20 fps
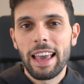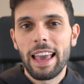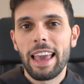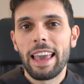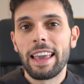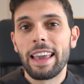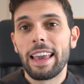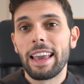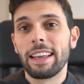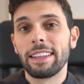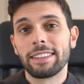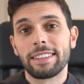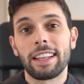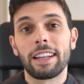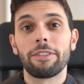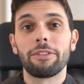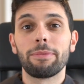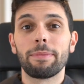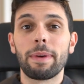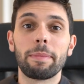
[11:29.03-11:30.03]

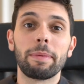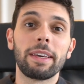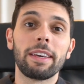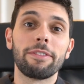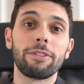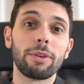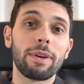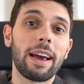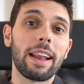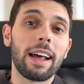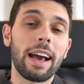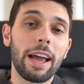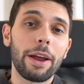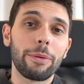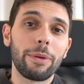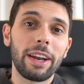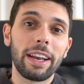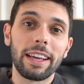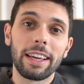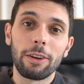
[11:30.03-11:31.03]
Instead of maybe if you had a high
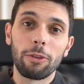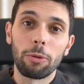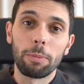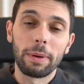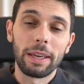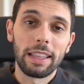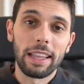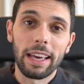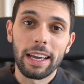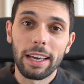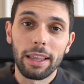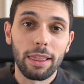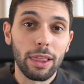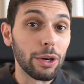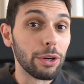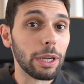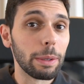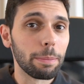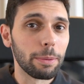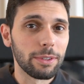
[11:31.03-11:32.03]
rating, it would be like a
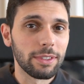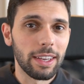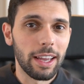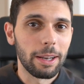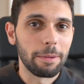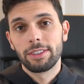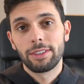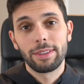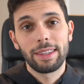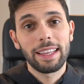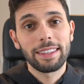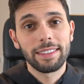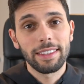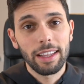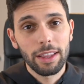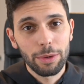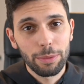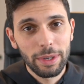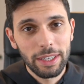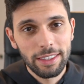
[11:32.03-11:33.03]
30%. So that's
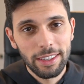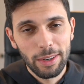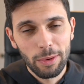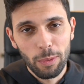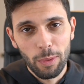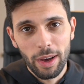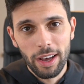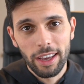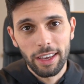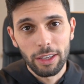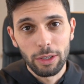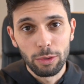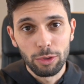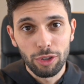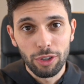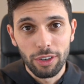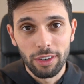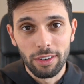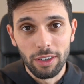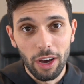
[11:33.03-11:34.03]
another reason why you
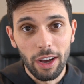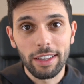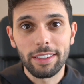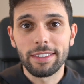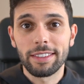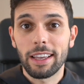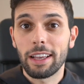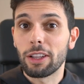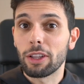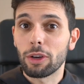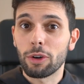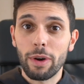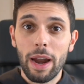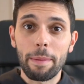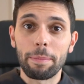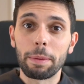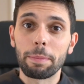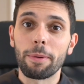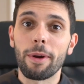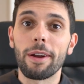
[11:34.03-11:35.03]
should not sell
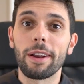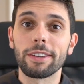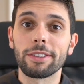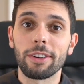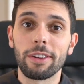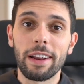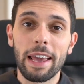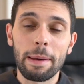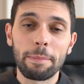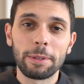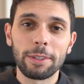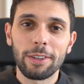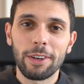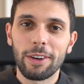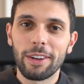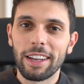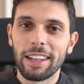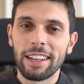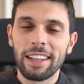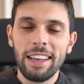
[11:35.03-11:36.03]
crappy products on
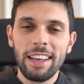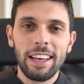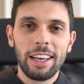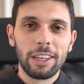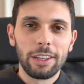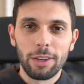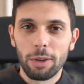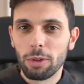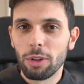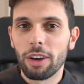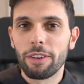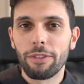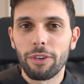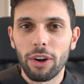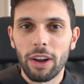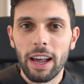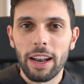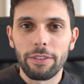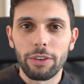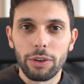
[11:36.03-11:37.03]
Amazon and look for a
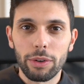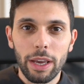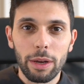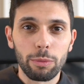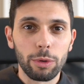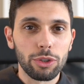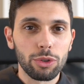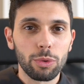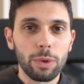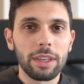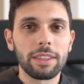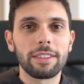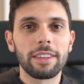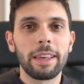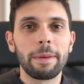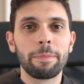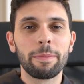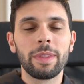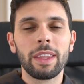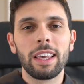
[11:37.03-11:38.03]
kind of a get rich quick
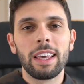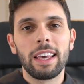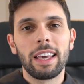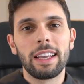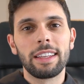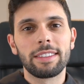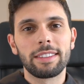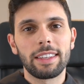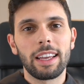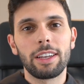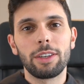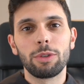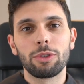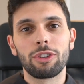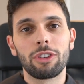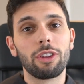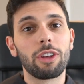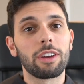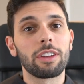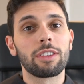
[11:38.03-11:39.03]
scheme. Instead, you
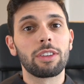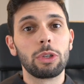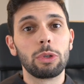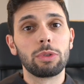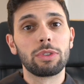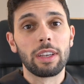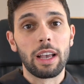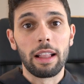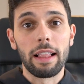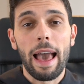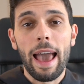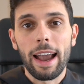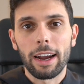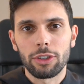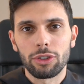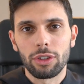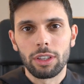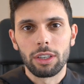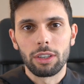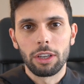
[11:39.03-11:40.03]
should look to sell
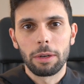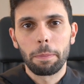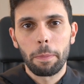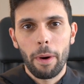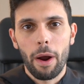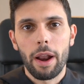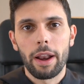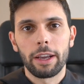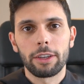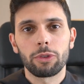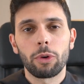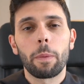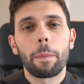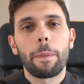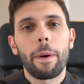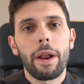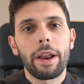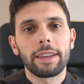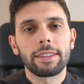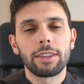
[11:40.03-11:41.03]
actually good products or
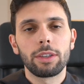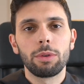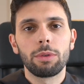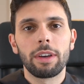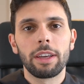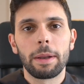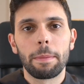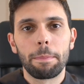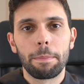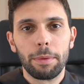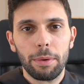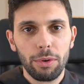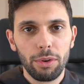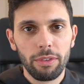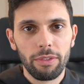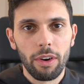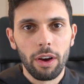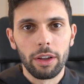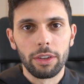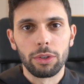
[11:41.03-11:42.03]
products that you can
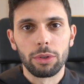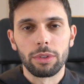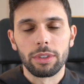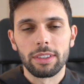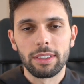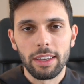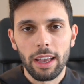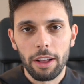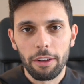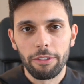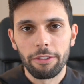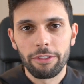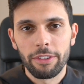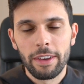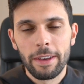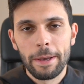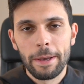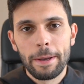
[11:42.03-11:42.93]
improve on yourself.